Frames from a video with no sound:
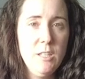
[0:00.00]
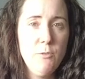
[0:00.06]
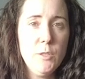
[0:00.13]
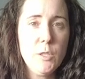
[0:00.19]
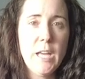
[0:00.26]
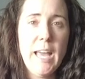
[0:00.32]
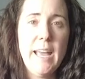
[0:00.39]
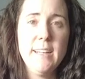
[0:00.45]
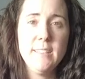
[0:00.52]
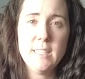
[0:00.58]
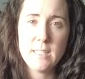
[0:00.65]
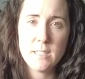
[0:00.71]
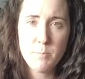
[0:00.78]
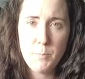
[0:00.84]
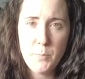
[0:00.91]
can't
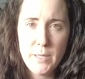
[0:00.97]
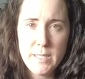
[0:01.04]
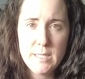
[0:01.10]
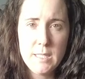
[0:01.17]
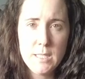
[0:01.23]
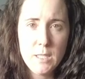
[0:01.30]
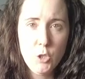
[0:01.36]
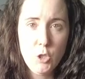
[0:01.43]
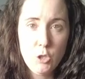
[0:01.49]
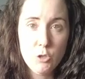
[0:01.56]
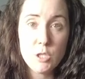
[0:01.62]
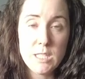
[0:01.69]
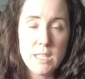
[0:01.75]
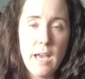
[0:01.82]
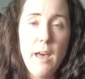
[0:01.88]
express it to
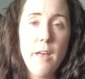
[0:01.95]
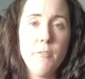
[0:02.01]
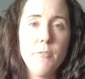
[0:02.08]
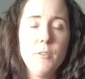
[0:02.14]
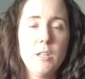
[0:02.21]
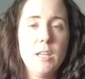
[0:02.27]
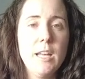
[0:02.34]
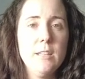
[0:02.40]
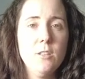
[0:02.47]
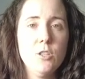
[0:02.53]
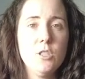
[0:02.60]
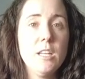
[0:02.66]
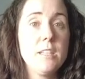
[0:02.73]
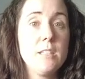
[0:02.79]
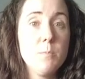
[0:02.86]
yourself, you
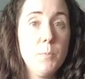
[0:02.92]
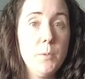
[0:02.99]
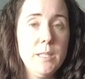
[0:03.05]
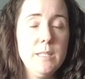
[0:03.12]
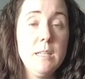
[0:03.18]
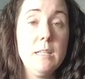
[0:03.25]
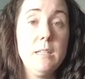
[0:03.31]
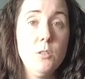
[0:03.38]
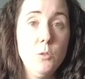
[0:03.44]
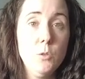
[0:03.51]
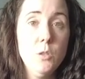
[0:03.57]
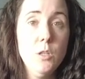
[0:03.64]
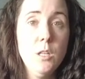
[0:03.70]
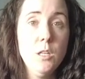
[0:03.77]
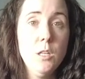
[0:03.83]
cannot express it
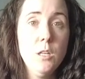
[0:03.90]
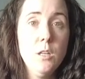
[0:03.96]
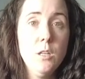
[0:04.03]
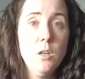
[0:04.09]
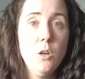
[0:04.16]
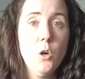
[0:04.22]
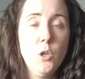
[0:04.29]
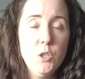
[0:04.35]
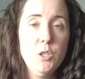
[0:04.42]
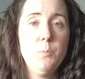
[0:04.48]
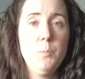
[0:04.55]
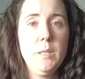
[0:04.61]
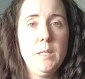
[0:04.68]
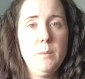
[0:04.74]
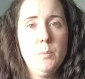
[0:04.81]
to other
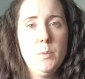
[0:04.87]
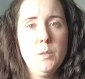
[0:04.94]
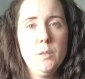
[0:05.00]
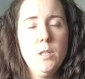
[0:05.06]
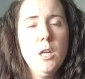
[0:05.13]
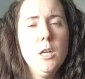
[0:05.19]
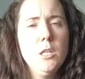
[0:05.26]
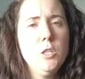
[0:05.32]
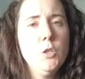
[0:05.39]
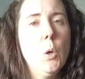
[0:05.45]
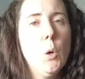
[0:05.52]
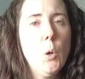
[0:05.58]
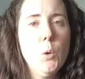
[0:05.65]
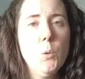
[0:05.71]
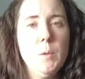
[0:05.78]
people. You're
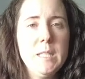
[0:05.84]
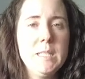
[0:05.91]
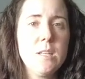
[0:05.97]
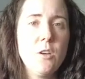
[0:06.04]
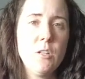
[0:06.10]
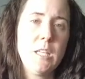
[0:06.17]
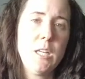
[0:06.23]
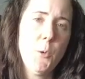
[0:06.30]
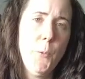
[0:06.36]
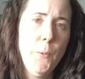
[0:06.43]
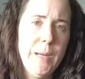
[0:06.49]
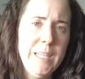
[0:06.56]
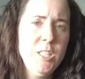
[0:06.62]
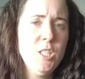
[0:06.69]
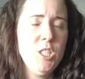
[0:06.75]
always gonna
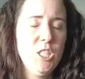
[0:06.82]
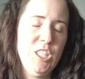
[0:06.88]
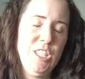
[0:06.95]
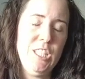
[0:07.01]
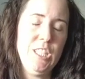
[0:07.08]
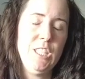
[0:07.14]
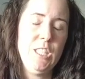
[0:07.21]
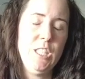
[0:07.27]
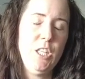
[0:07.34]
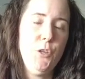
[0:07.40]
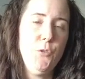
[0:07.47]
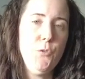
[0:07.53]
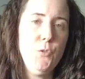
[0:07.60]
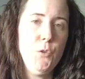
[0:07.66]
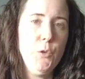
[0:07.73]
question it
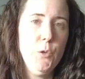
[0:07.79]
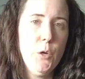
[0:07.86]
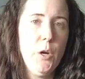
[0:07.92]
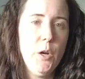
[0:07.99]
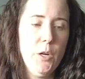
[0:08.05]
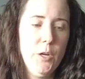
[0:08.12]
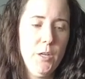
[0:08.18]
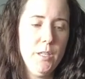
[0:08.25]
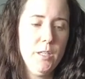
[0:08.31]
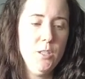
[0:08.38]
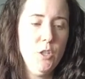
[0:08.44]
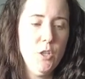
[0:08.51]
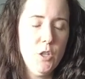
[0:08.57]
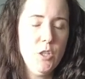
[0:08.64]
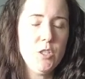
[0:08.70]
if you are
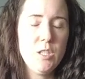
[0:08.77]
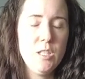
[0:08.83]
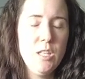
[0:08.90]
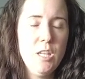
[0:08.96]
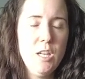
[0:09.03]
not